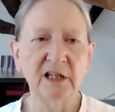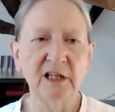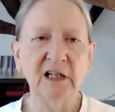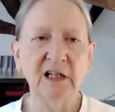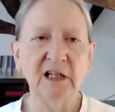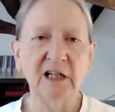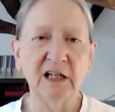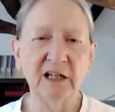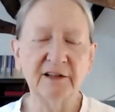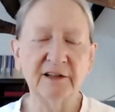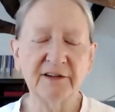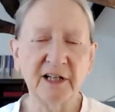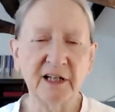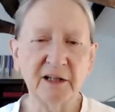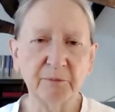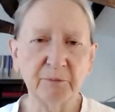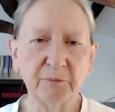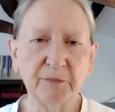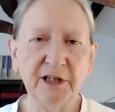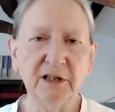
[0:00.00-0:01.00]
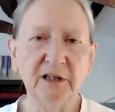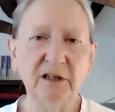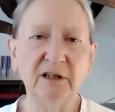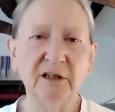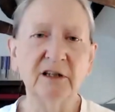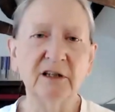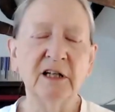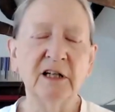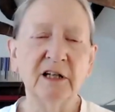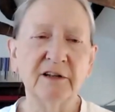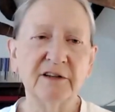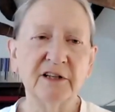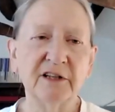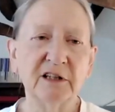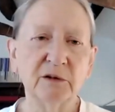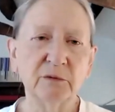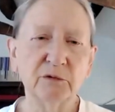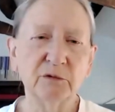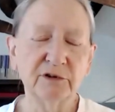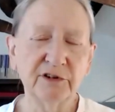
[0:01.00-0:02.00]
at that peak,
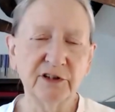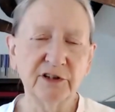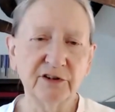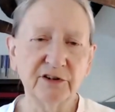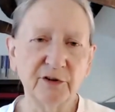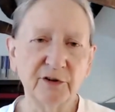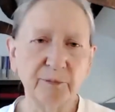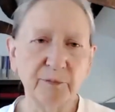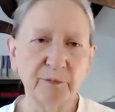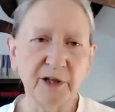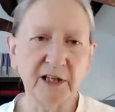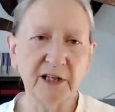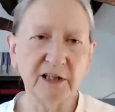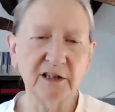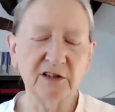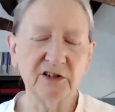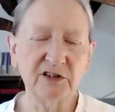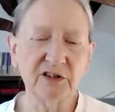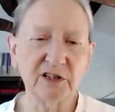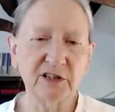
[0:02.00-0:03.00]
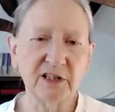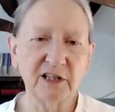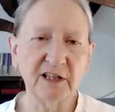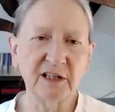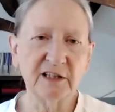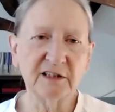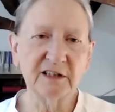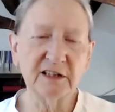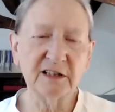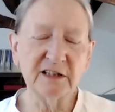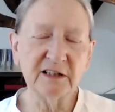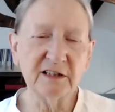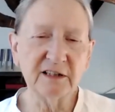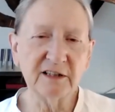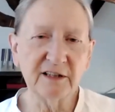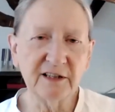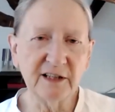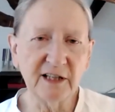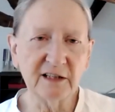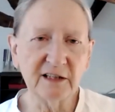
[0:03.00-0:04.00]
then it will dissipate. And
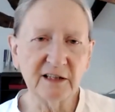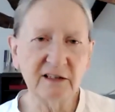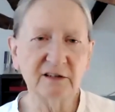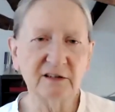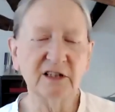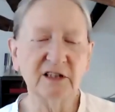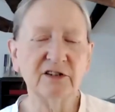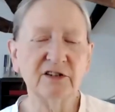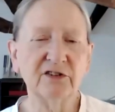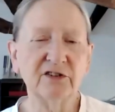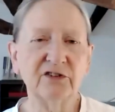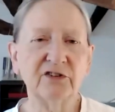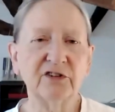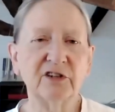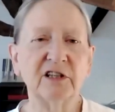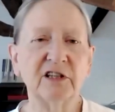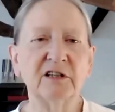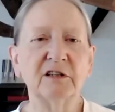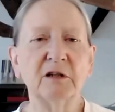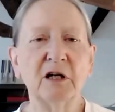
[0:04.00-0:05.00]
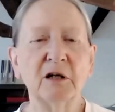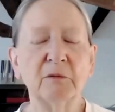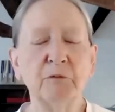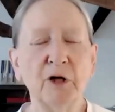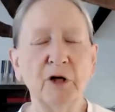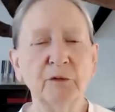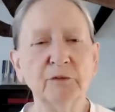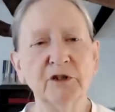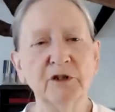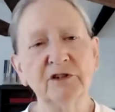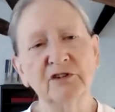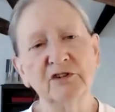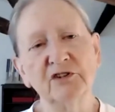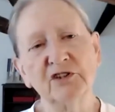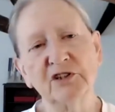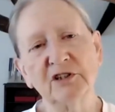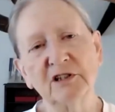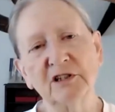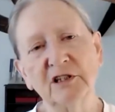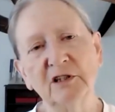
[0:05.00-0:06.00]
that is a
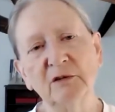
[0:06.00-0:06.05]
moment in